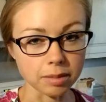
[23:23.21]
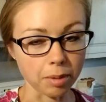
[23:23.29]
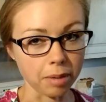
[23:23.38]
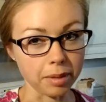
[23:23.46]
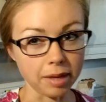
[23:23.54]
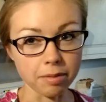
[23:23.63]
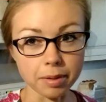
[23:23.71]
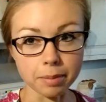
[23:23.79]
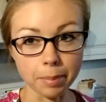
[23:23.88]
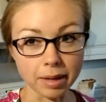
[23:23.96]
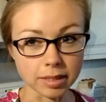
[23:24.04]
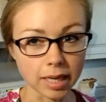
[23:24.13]
I'm going to leave in
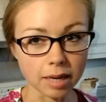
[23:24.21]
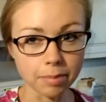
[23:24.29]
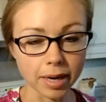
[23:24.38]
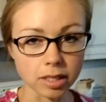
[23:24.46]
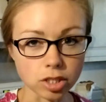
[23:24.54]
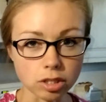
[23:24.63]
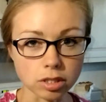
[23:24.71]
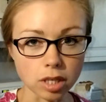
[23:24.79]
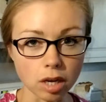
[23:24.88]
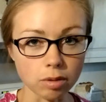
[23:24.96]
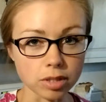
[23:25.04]
about 10 minutes or so